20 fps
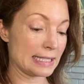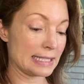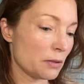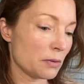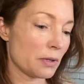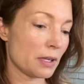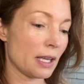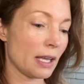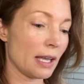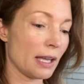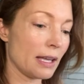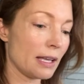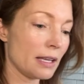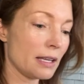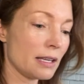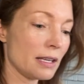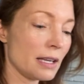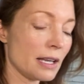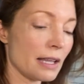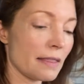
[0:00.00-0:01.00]

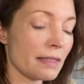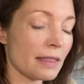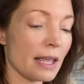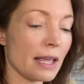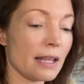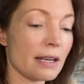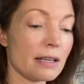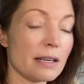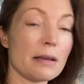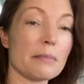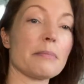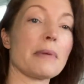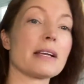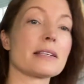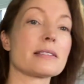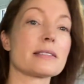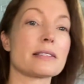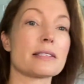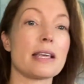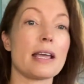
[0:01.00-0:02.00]
Okay, and then
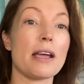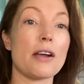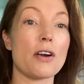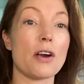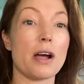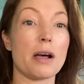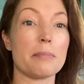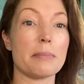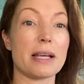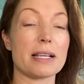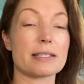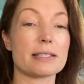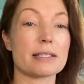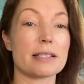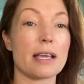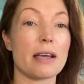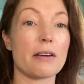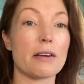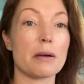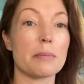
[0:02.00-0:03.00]
mascara,
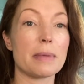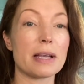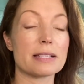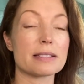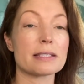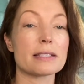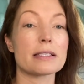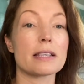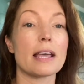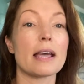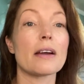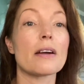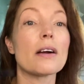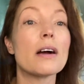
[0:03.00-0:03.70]
mascara, mascara.